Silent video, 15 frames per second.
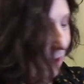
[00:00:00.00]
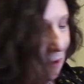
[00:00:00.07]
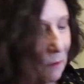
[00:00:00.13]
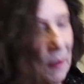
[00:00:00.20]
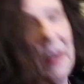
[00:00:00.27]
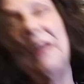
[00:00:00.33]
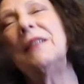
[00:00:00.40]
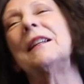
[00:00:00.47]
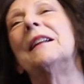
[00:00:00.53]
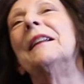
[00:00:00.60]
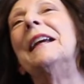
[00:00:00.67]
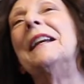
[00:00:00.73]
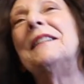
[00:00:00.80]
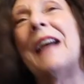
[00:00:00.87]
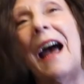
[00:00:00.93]

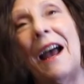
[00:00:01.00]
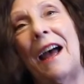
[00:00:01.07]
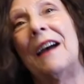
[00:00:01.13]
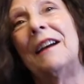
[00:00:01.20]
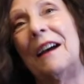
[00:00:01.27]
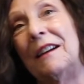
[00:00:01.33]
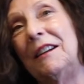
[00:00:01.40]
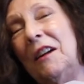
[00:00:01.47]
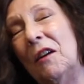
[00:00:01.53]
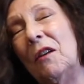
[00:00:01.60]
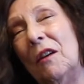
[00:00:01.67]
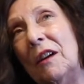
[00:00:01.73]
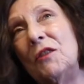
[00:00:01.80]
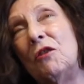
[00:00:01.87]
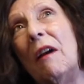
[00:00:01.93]
basically
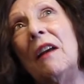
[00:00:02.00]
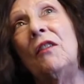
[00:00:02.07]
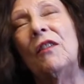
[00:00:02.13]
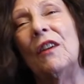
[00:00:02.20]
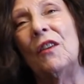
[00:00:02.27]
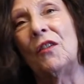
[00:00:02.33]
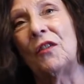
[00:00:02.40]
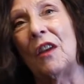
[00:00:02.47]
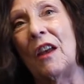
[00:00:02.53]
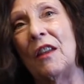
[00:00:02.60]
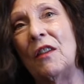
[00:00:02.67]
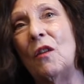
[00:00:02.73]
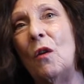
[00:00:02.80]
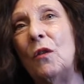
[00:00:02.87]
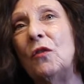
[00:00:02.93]
addresses
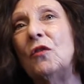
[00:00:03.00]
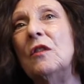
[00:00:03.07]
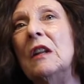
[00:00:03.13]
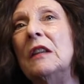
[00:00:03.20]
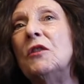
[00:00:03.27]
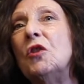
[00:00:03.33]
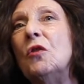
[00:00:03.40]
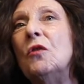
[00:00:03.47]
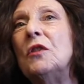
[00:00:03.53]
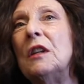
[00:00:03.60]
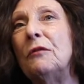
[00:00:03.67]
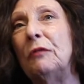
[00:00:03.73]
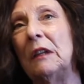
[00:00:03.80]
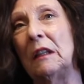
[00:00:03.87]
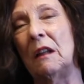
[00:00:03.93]
those two
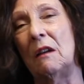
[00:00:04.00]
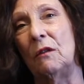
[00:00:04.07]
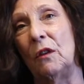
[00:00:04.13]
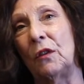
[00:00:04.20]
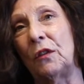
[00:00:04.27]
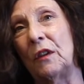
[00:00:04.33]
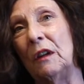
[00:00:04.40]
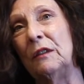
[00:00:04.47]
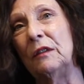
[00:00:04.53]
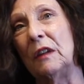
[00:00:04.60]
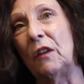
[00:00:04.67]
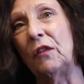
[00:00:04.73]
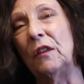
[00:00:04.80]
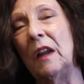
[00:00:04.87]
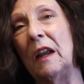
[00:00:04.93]
different levels of
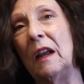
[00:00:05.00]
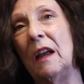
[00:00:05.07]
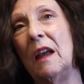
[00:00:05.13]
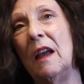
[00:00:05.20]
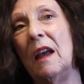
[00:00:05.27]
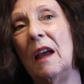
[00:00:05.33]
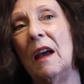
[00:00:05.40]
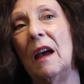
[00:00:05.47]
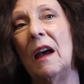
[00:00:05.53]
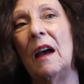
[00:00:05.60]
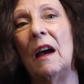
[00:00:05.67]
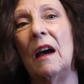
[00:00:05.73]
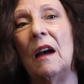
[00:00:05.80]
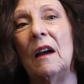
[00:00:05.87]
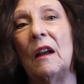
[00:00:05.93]
listening,
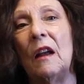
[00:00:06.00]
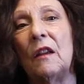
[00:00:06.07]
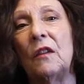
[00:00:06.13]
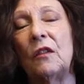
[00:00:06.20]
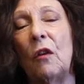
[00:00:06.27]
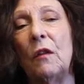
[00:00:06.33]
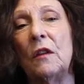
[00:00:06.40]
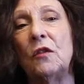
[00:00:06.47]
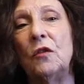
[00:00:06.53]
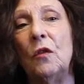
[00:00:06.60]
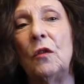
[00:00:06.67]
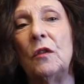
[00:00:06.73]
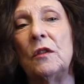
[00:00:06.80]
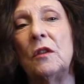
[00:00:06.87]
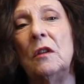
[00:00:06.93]
so that
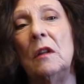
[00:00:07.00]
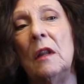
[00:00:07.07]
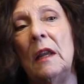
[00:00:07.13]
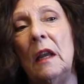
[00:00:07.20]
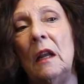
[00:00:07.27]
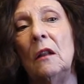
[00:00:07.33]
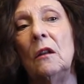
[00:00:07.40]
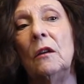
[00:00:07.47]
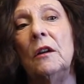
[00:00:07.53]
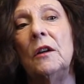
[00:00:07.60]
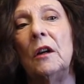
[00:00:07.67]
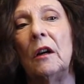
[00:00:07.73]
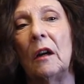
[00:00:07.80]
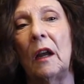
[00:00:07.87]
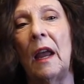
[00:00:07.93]
the
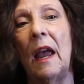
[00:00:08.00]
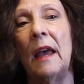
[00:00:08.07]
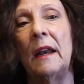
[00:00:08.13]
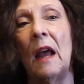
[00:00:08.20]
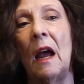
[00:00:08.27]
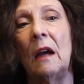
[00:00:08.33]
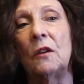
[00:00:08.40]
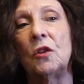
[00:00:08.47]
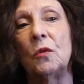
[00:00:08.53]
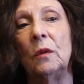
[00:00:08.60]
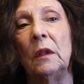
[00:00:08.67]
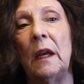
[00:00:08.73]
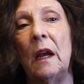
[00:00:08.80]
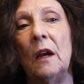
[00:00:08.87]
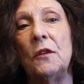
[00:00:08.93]
learner can
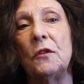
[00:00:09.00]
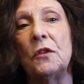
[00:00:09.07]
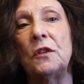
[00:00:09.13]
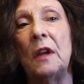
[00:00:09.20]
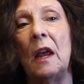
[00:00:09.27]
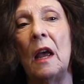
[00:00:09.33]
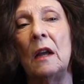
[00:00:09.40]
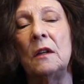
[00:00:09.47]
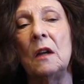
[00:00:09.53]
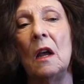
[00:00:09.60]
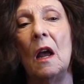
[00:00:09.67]
actually understand